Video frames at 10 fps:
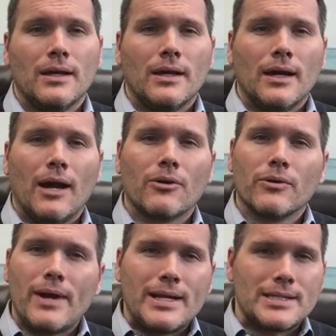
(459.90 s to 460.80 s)
Our
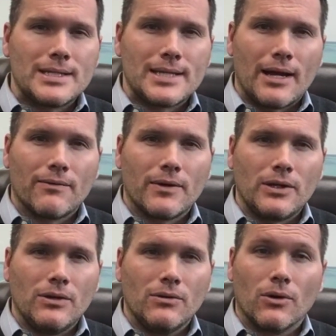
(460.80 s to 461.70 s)
greatest desire for
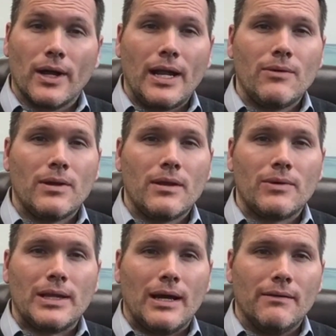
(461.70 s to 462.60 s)
you or anyone that we
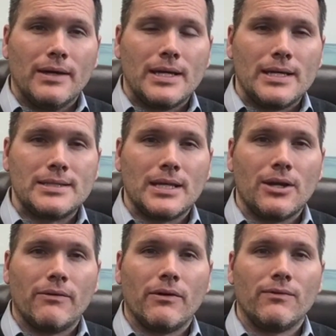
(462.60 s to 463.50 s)
love is that you
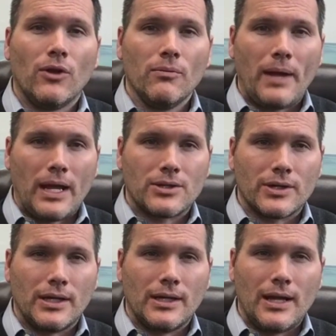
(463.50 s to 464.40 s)
have a full
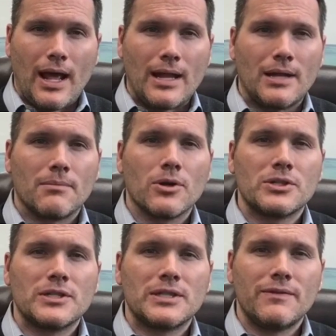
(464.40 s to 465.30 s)
pantry and an
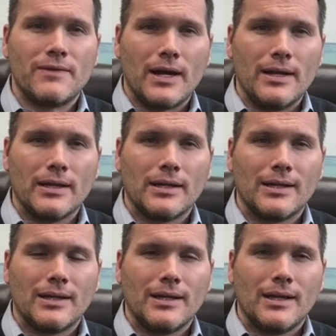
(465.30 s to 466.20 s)
emergency fund,
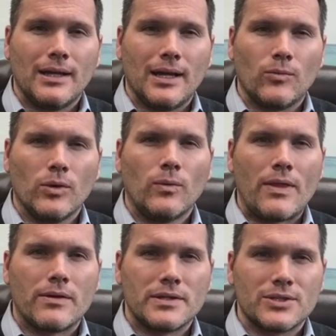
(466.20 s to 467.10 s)
and we'll
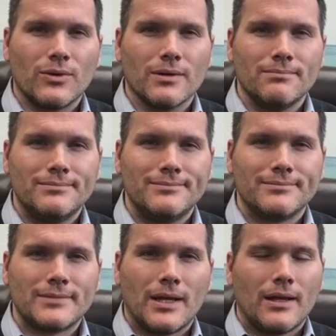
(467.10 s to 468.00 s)
weather the storm.
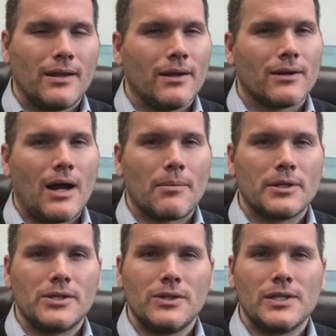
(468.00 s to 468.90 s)
There are
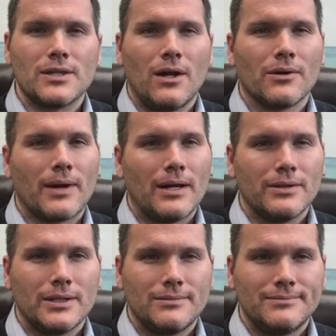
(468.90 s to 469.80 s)
opportunities all around.
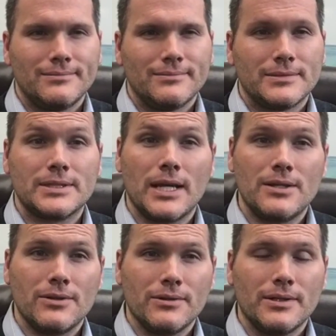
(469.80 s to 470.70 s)
Stay tuned.